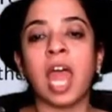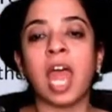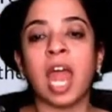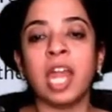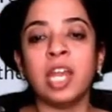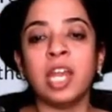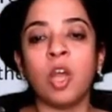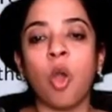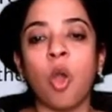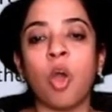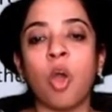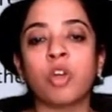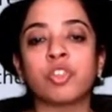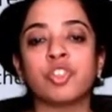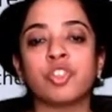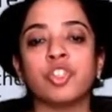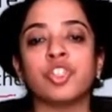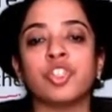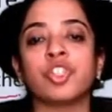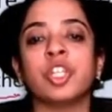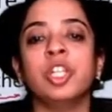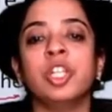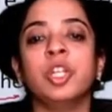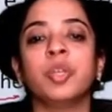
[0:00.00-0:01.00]
and
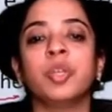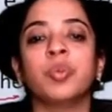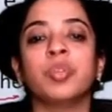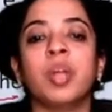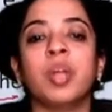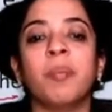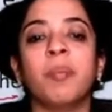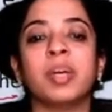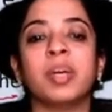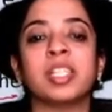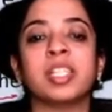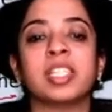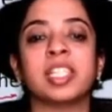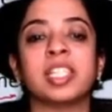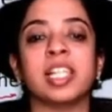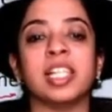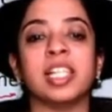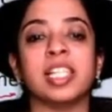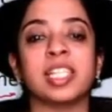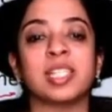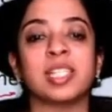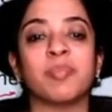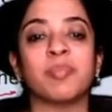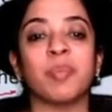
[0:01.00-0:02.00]
oxygen to the
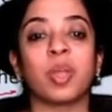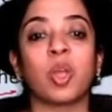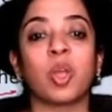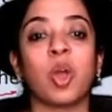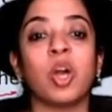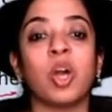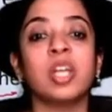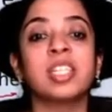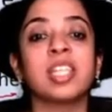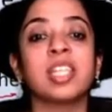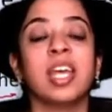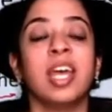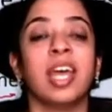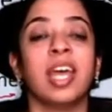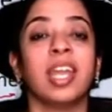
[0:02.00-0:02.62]
muscles because